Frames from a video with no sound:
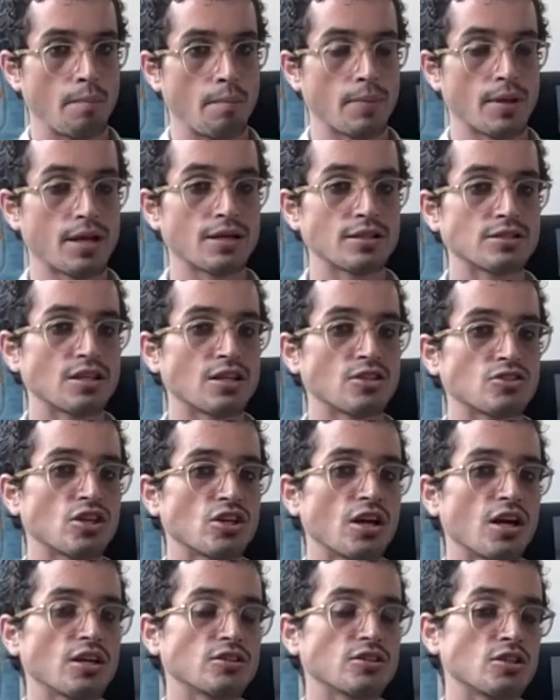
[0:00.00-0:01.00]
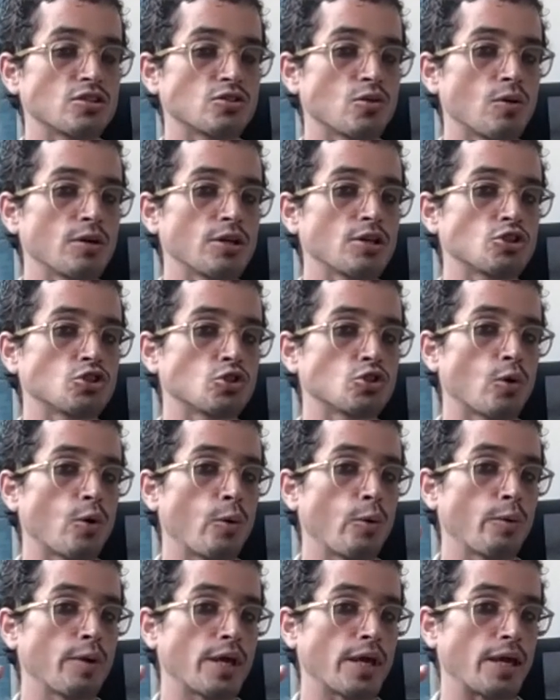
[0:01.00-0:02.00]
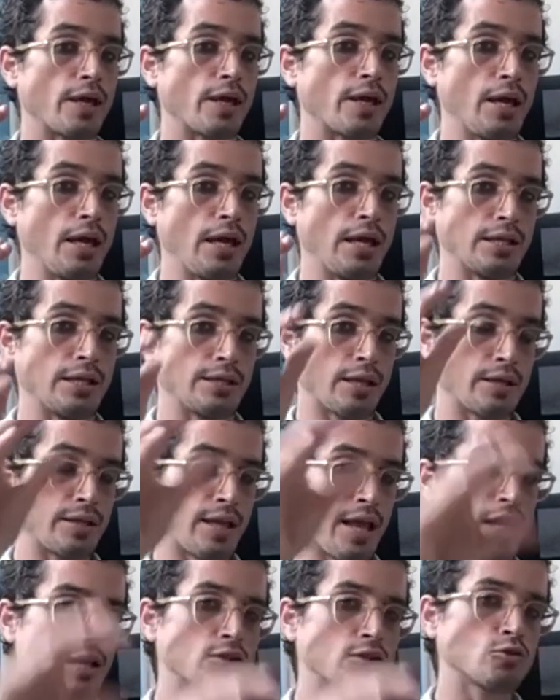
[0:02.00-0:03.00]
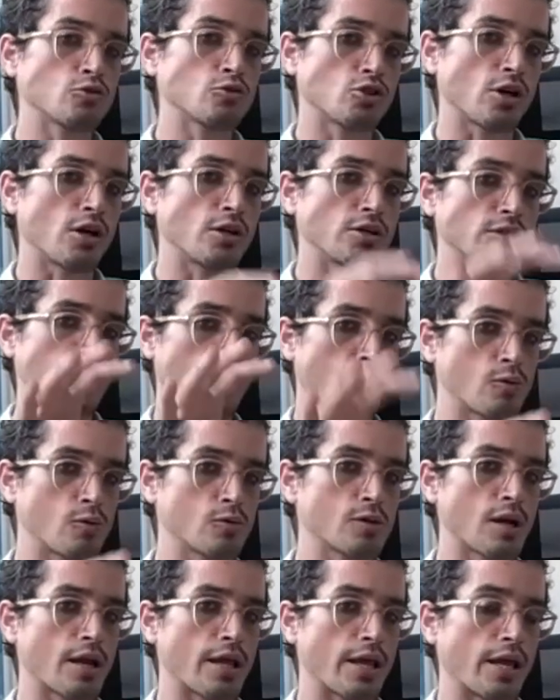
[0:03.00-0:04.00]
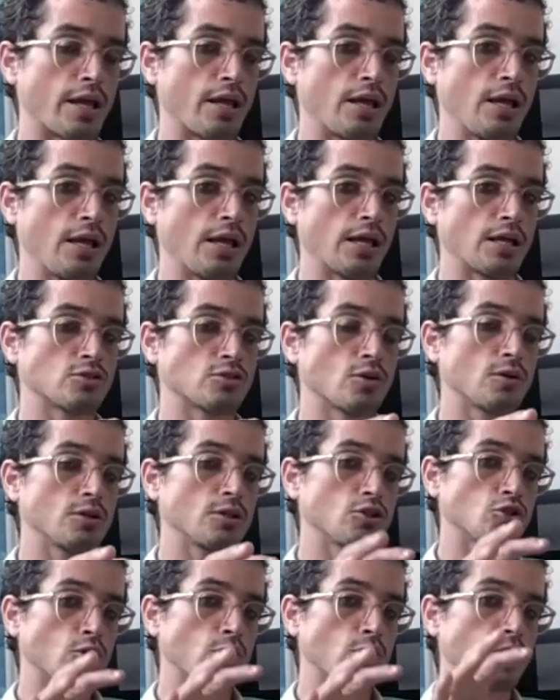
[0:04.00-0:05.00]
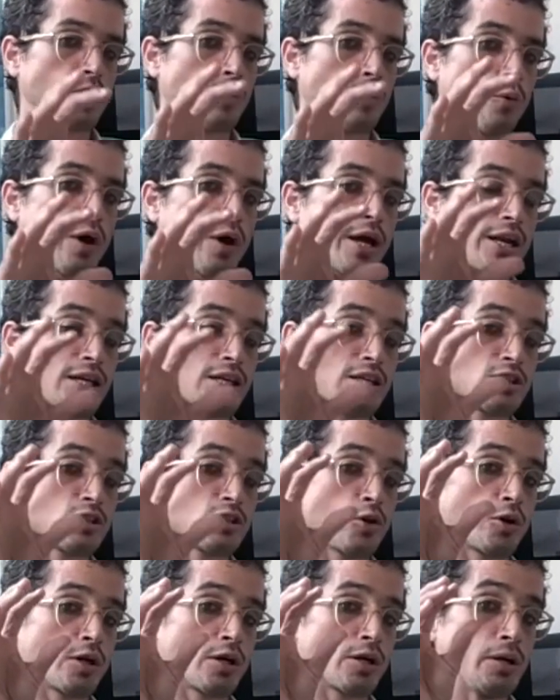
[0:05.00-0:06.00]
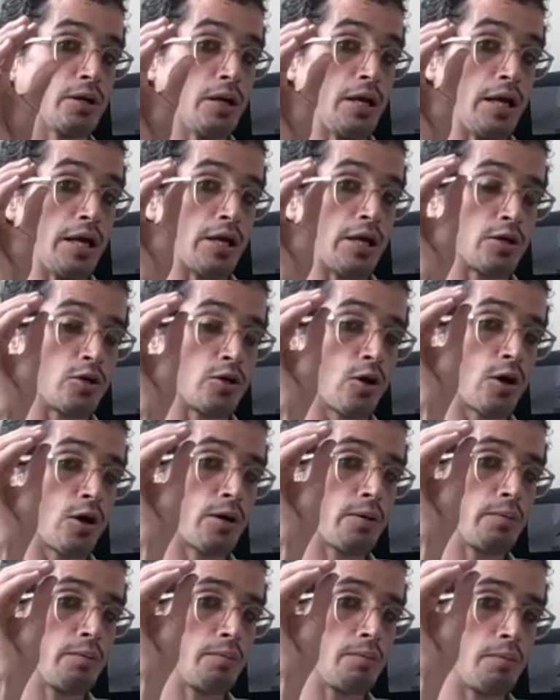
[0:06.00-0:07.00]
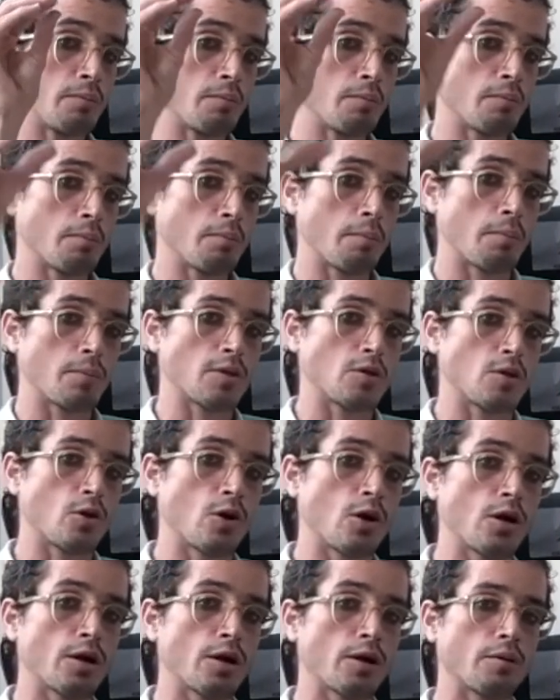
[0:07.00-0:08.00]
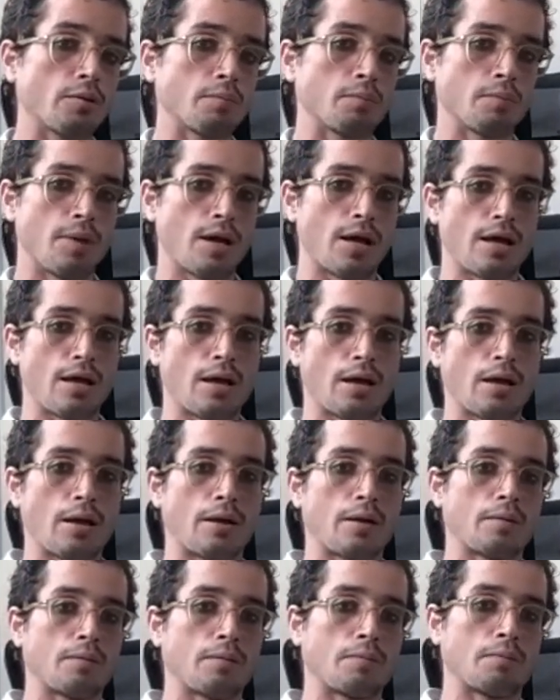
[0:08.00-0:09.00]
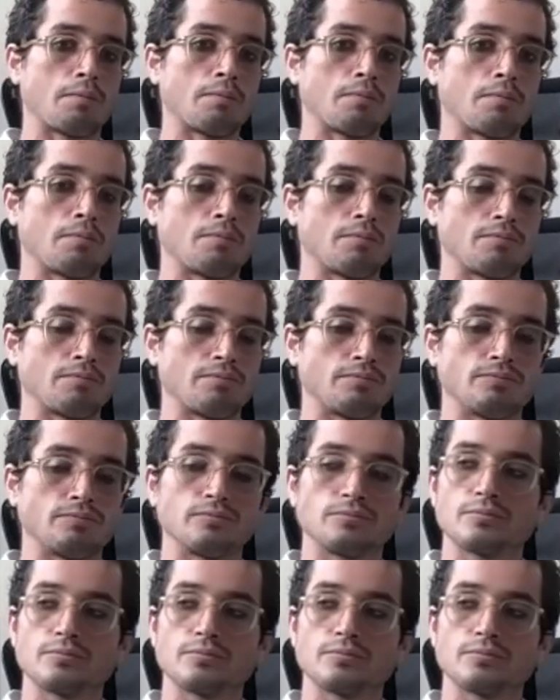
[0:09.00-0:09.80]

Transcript: Because the chart is only showing the natal chart, the Kundli, is only showing what is your your your um,